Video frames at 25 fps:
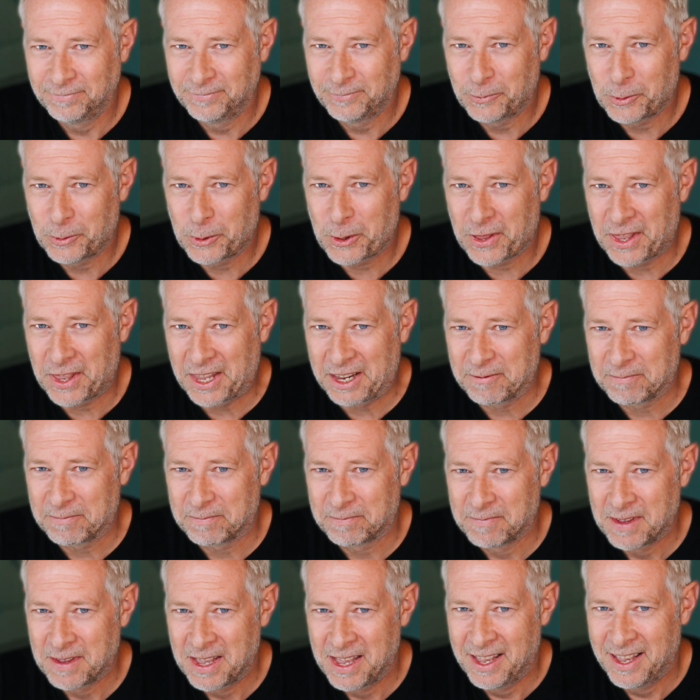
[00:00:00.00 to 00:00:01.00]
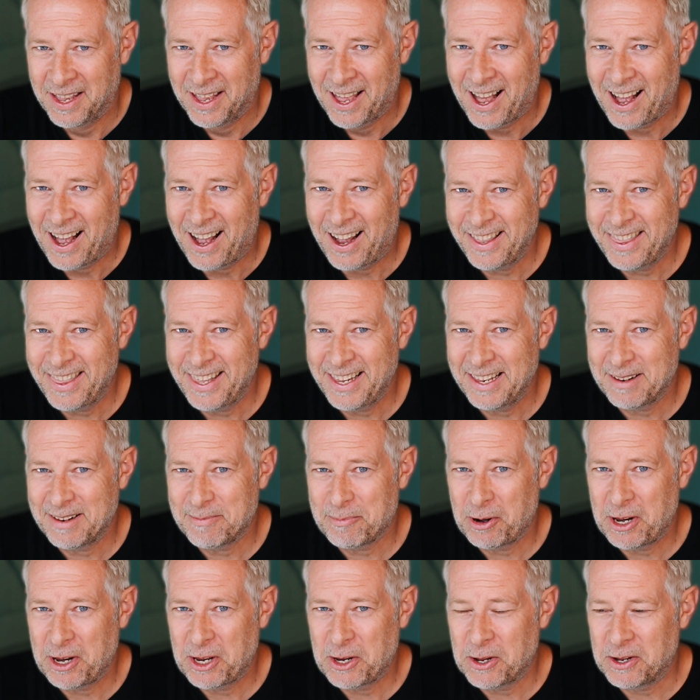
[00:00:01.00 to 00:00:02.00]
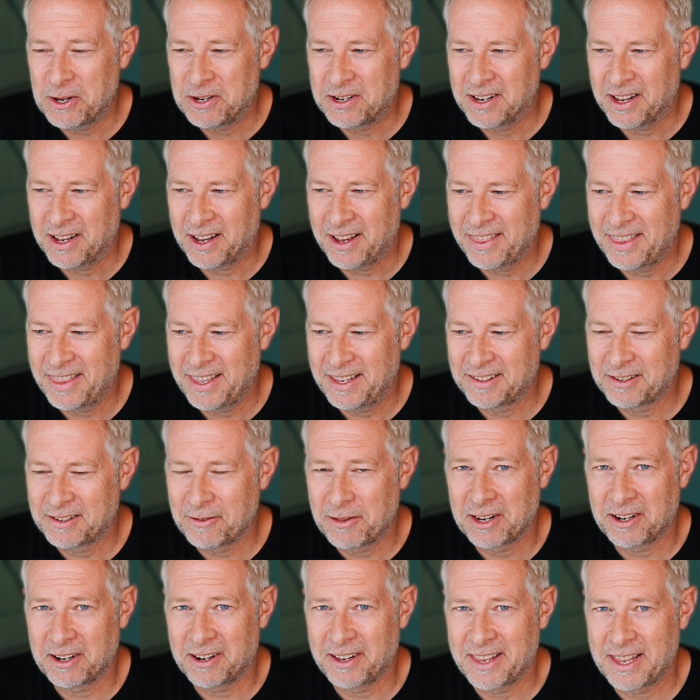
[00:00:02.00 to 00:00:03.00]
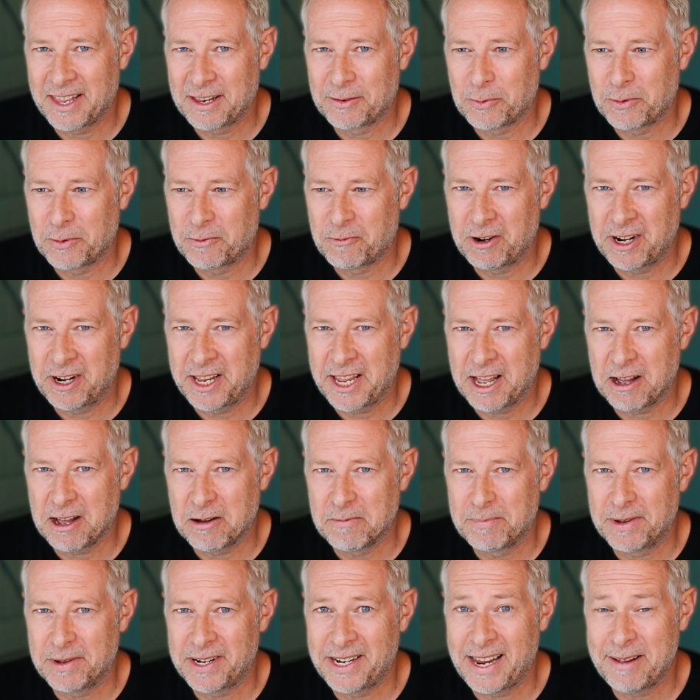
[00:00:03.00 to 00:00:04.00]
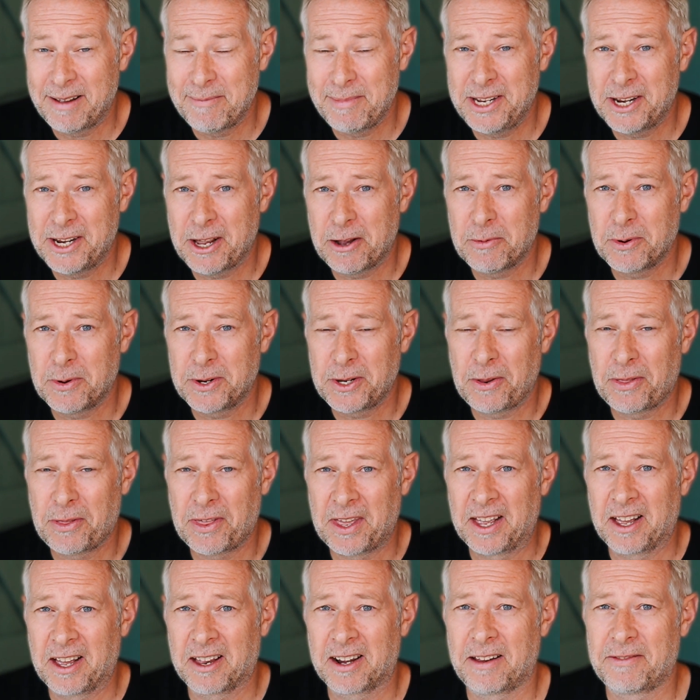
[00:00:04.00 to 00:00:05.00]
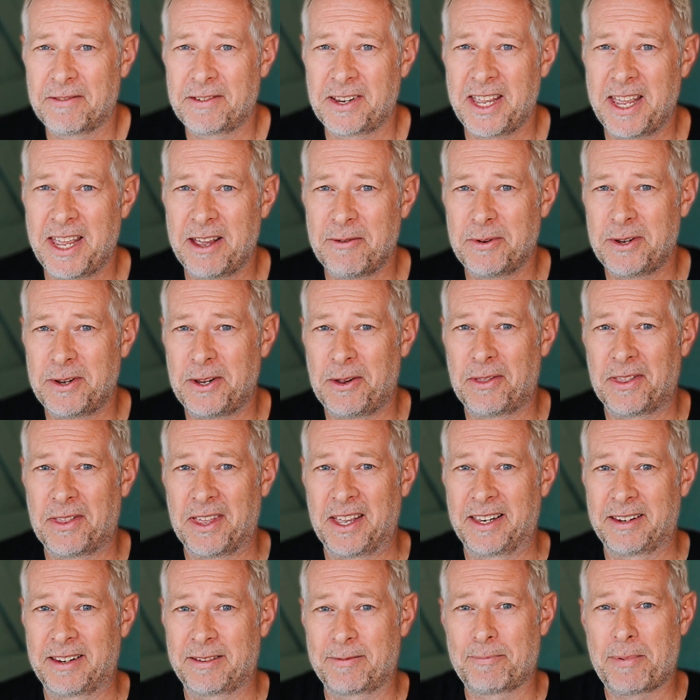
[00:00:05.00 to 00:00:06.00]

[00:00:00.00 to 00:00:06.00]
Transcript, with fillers: What do you think? I think it's pretty good. I think something like this would really help, but let me know what you think. I'd love to hear what you think.